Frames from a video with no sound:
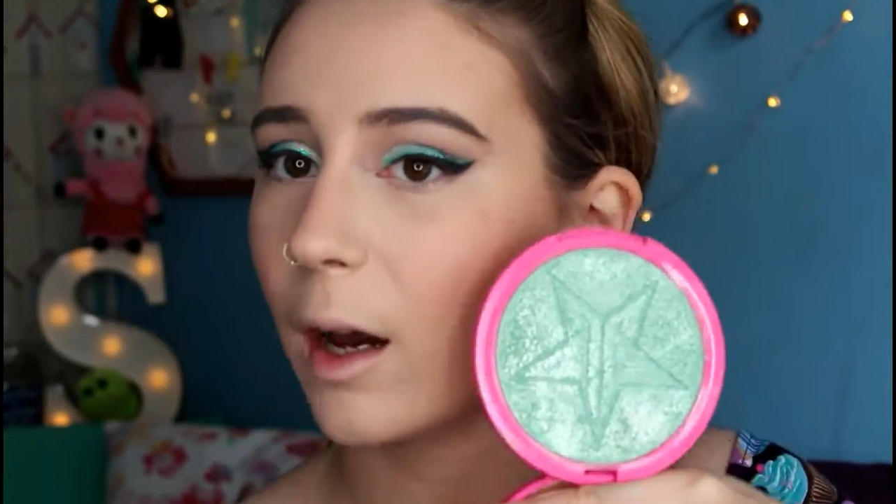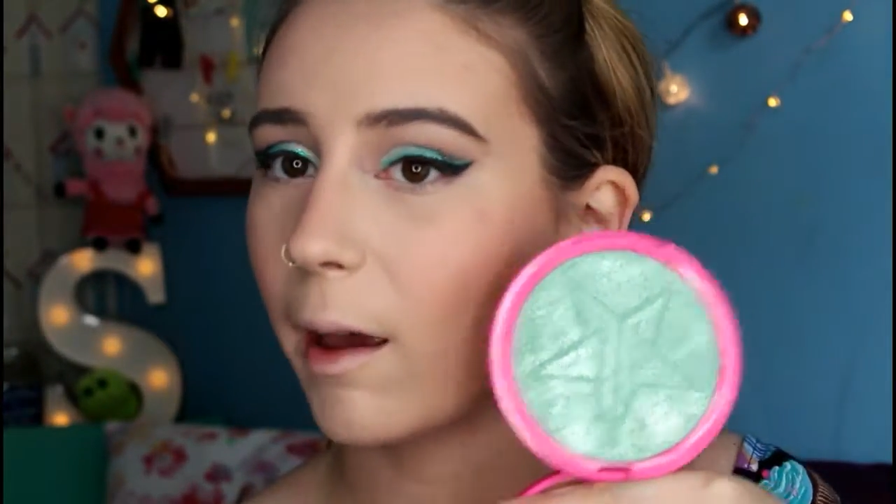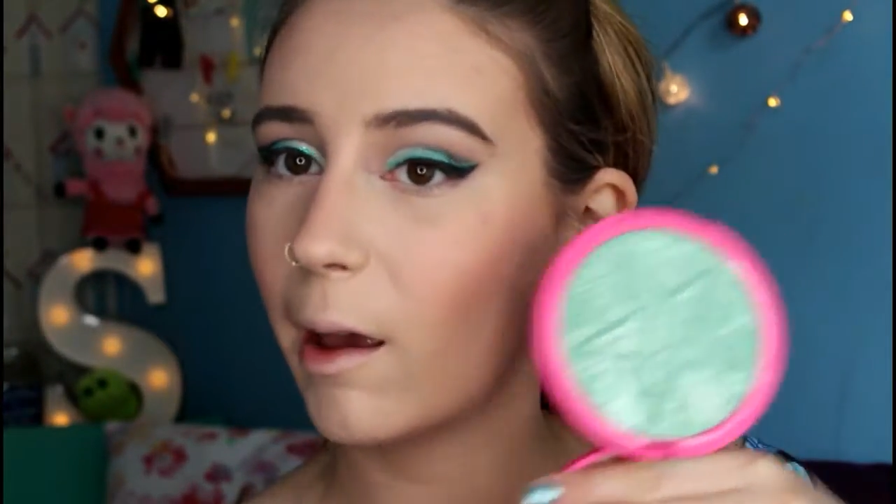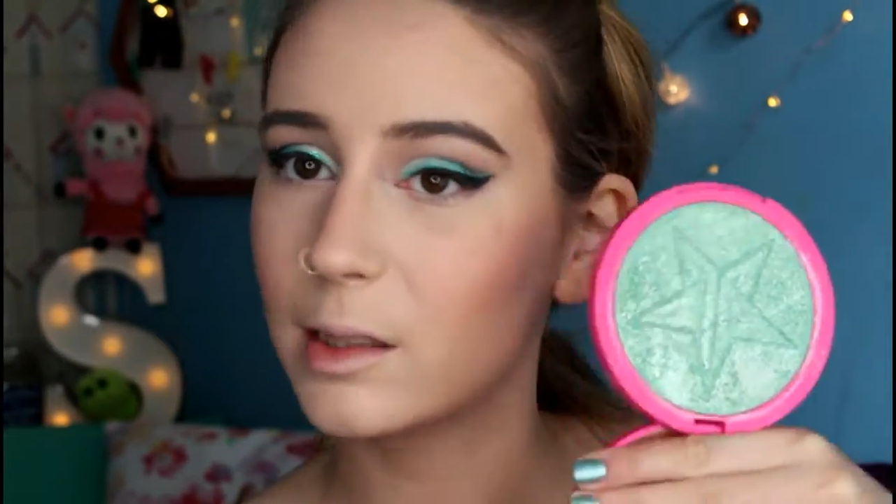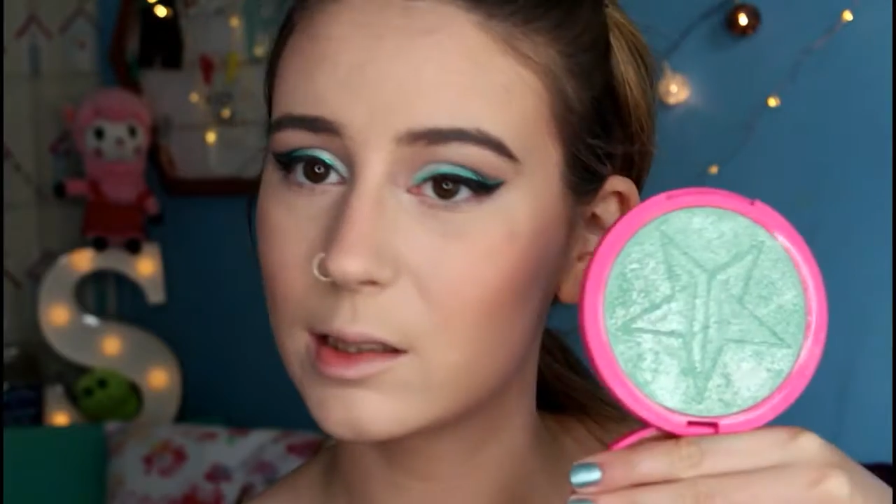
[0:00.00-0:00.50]

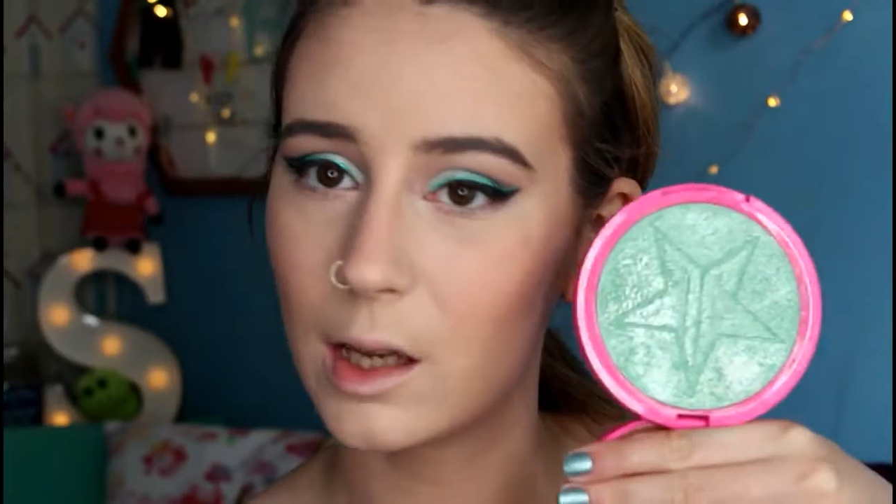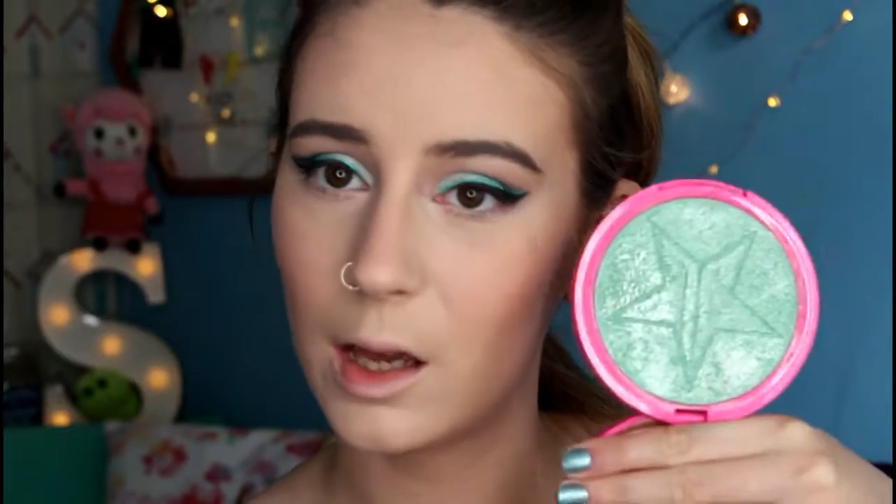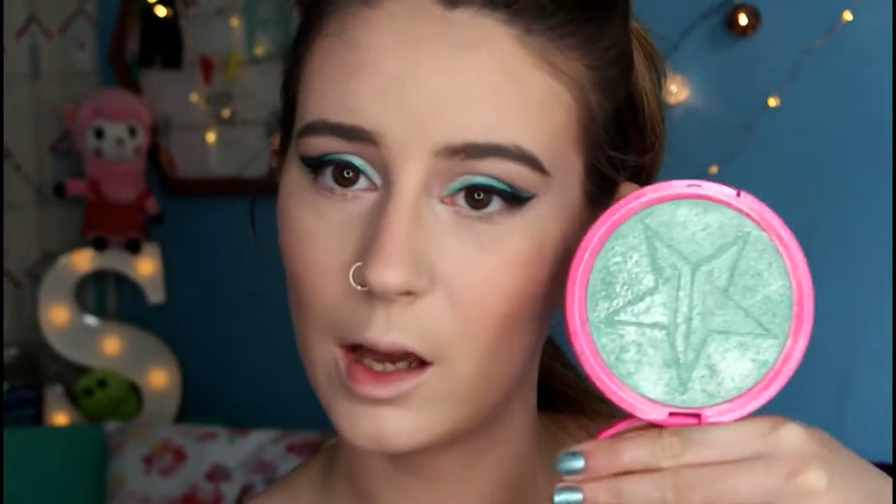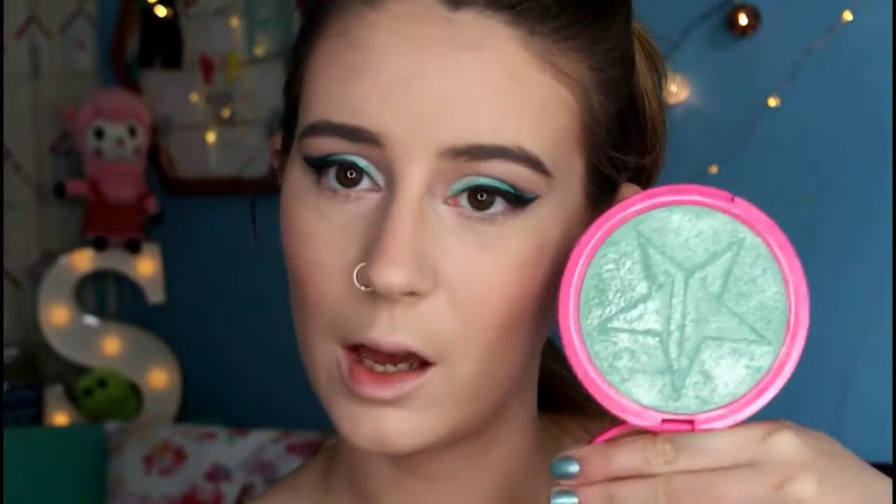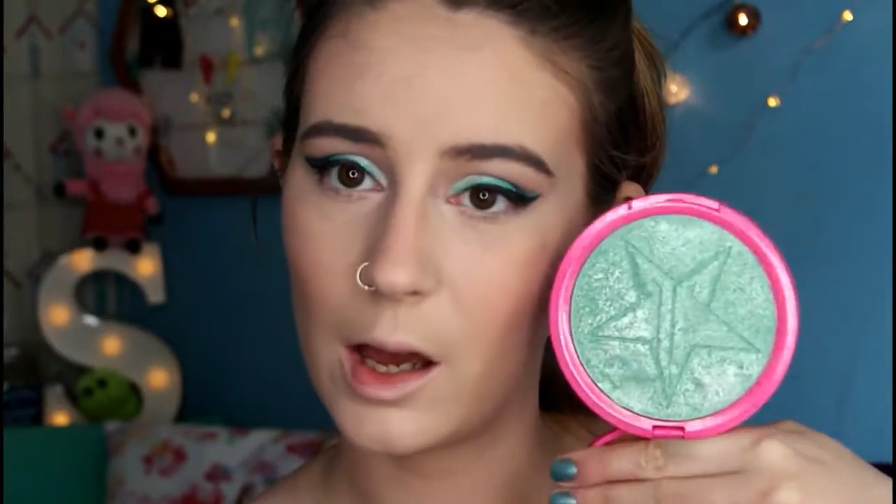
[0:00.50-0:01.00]
I am going
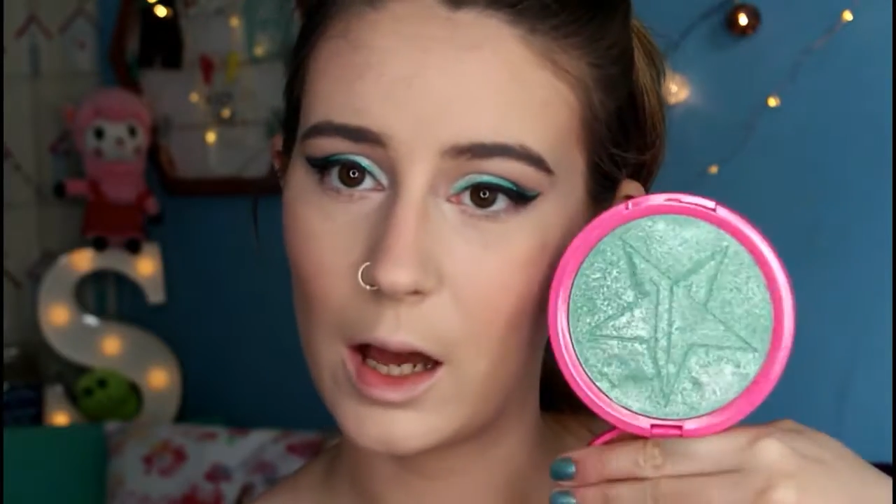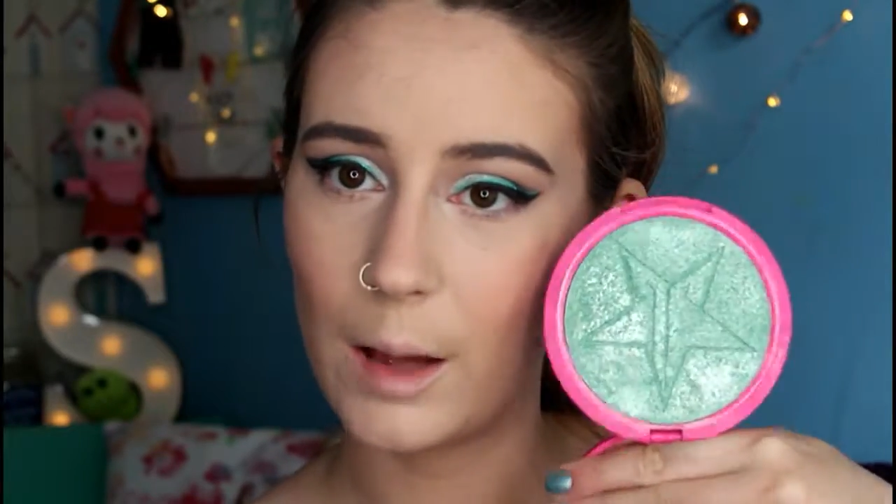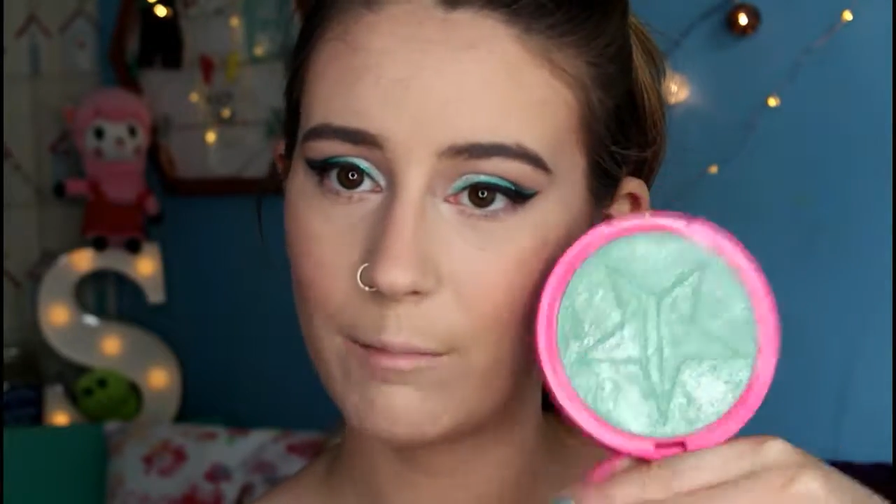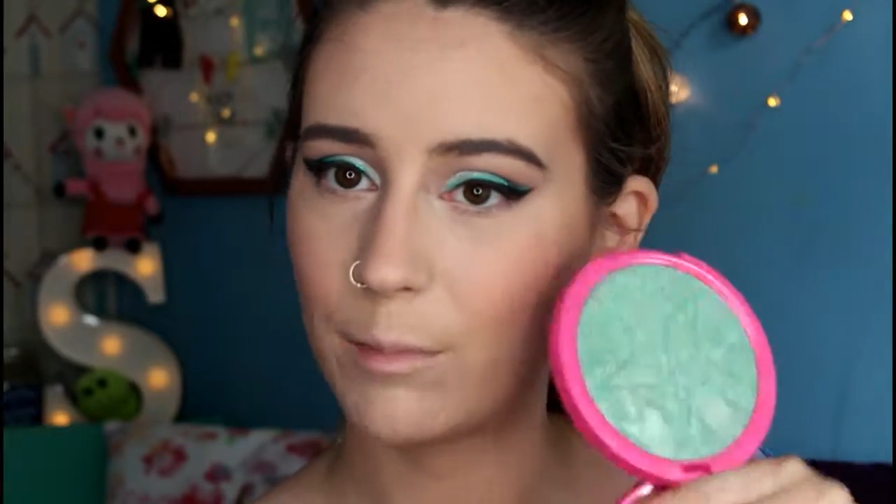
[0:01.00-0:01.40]
to be using